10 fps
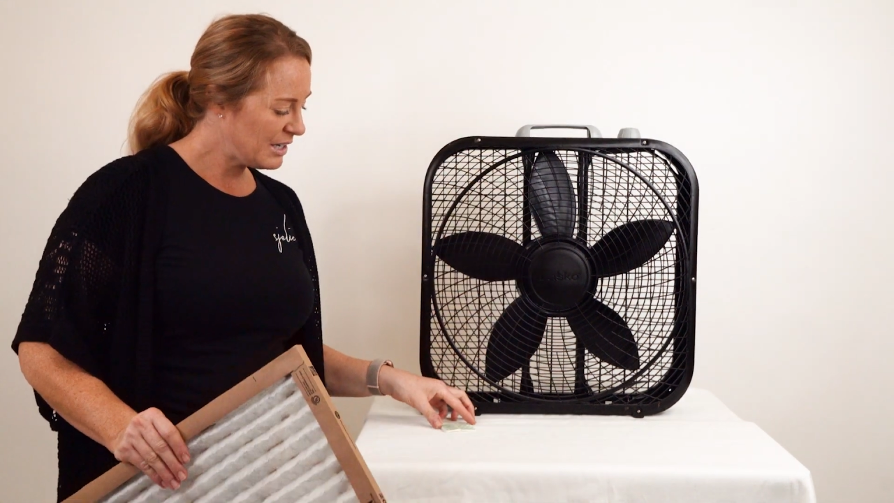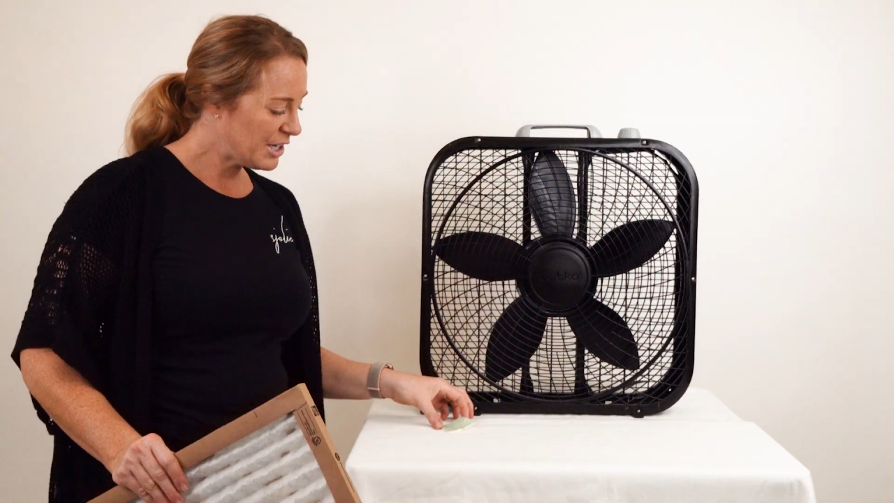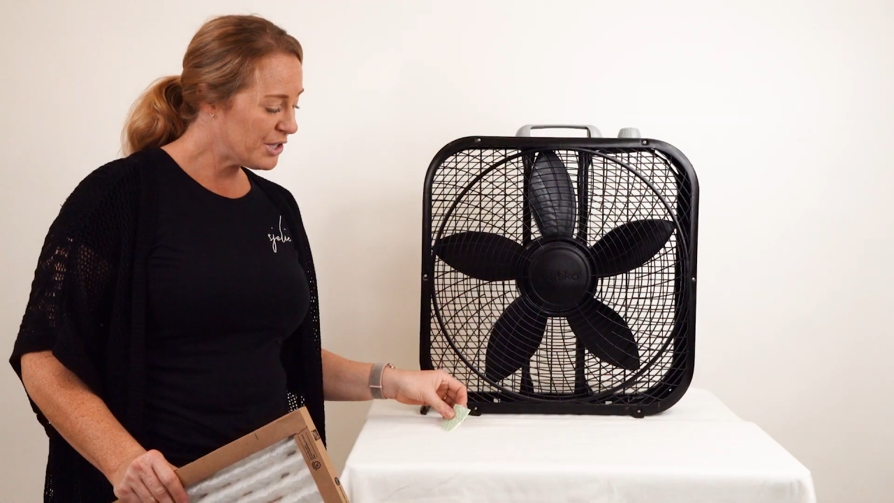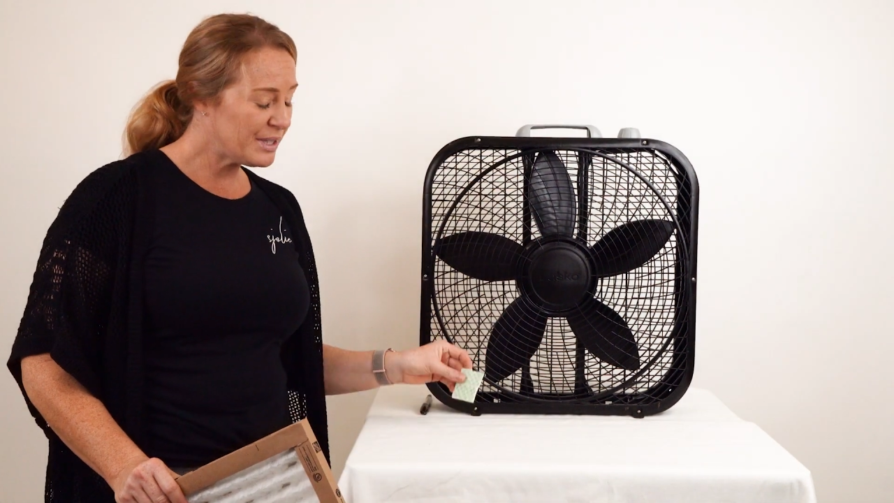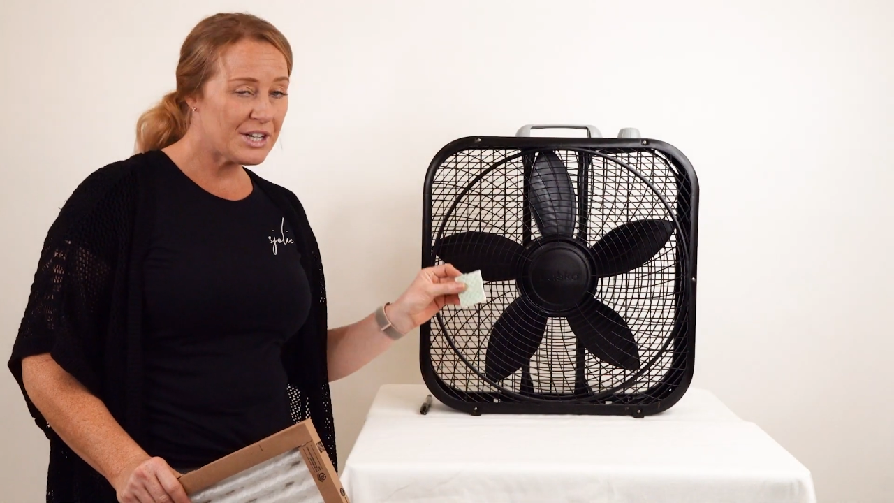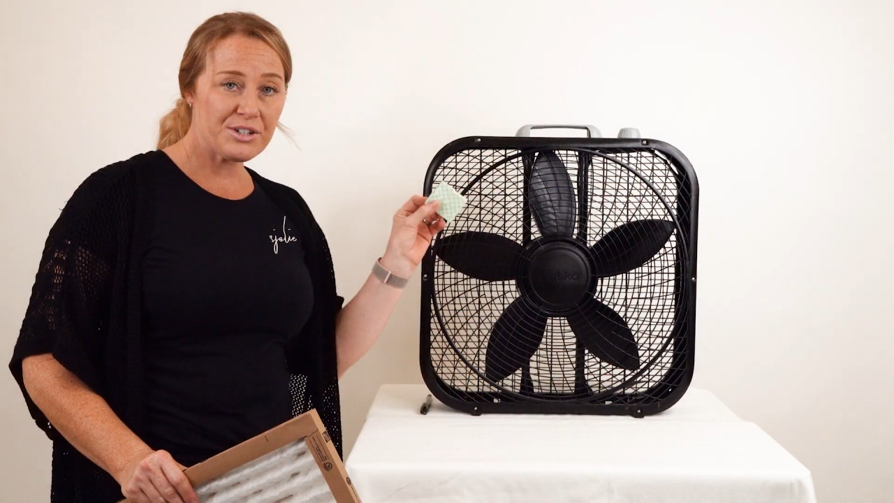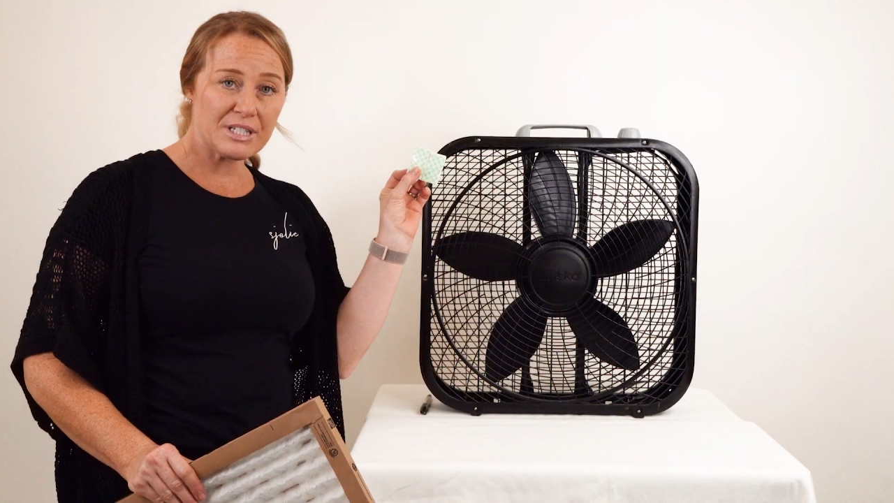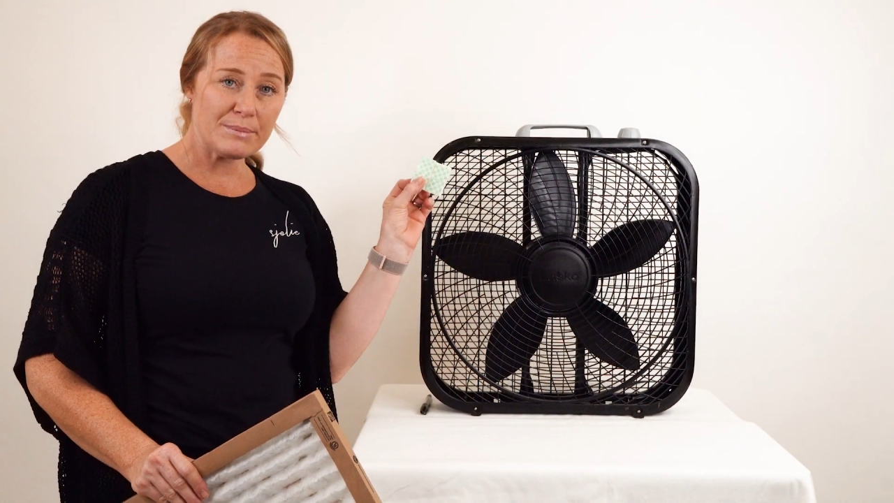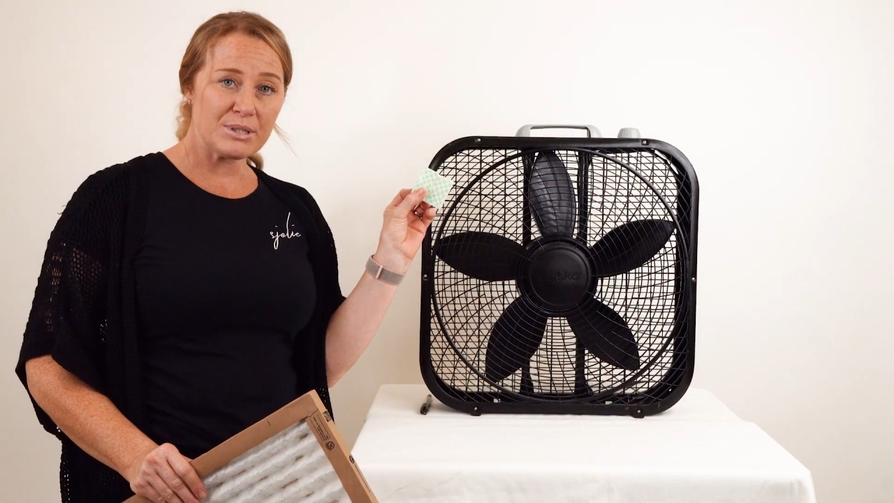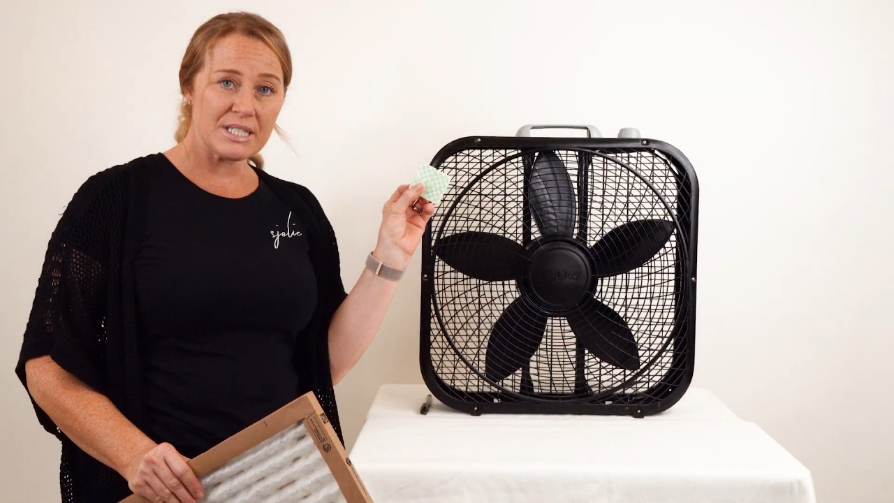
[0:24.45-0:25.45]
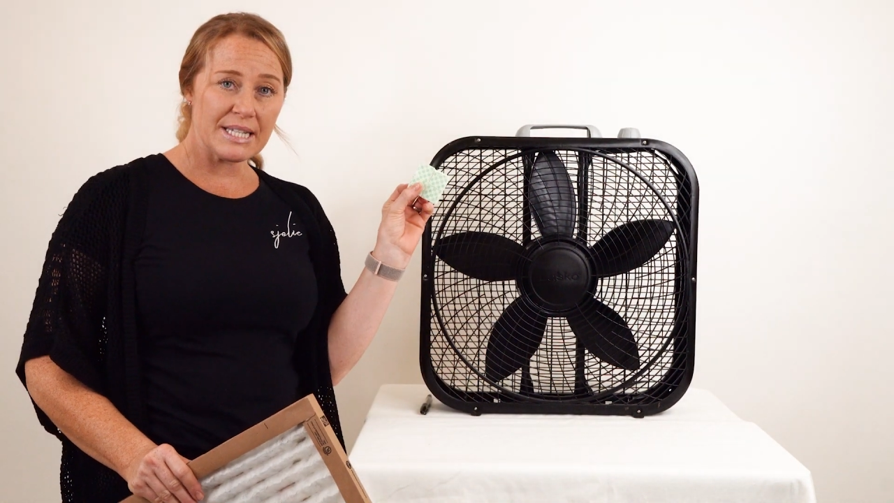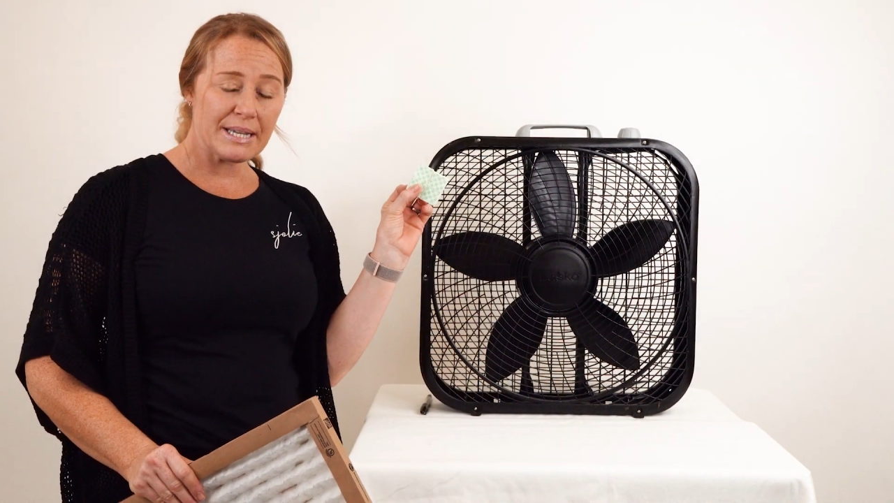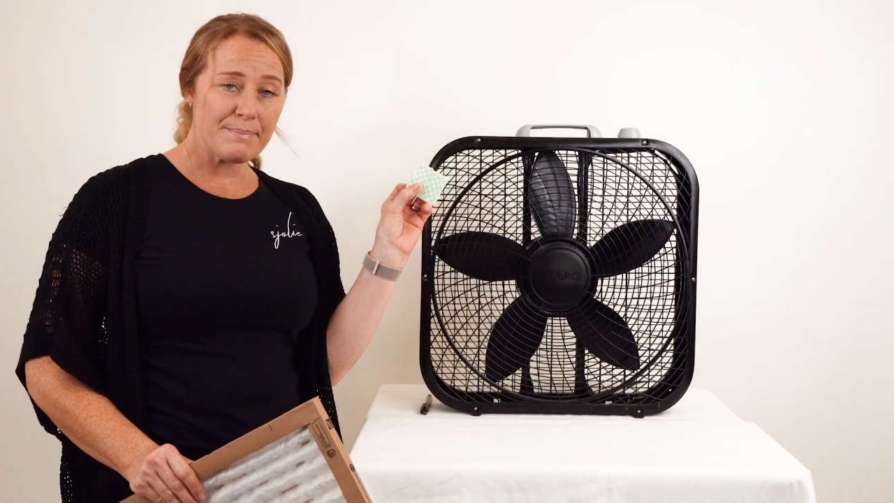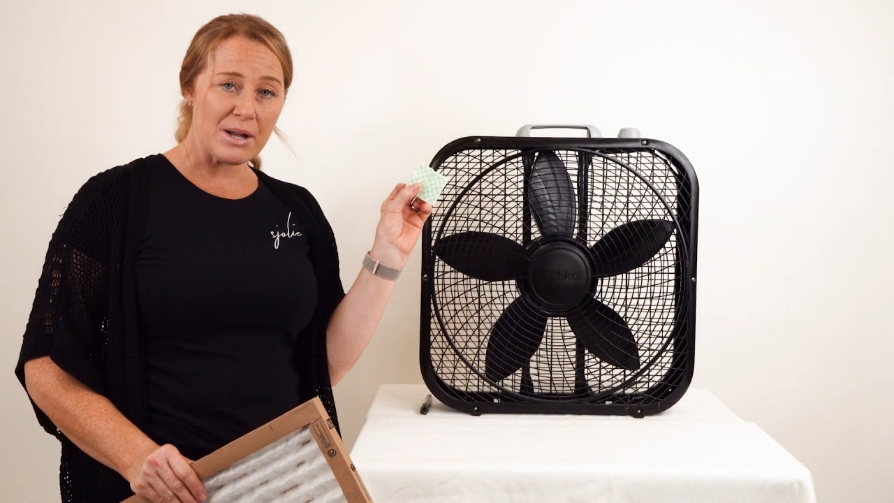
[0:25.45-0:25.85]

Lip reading: You'll need your double stick